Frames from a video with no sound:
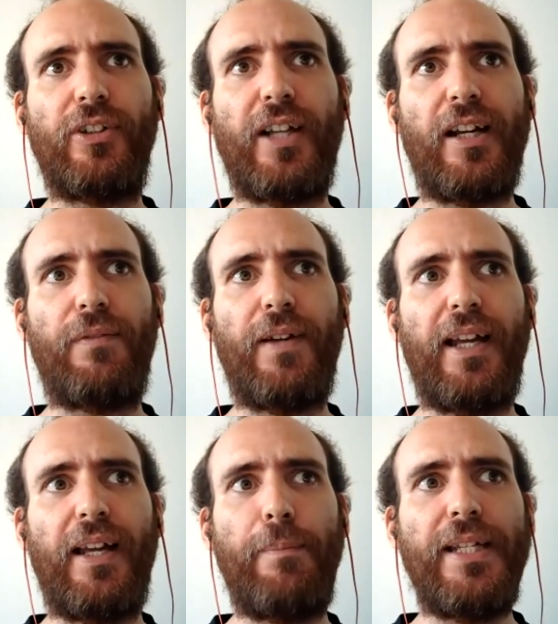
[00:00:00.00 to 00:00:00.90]
kind of
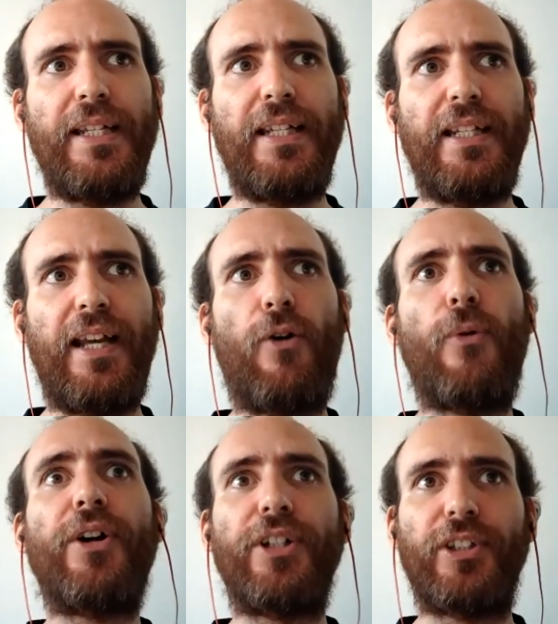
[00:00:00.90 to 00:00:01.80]
uh, be the
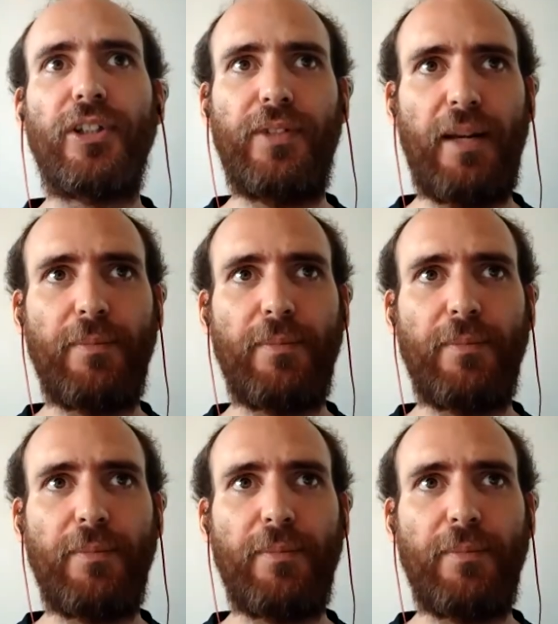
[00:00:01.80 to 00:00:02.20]
owners of them.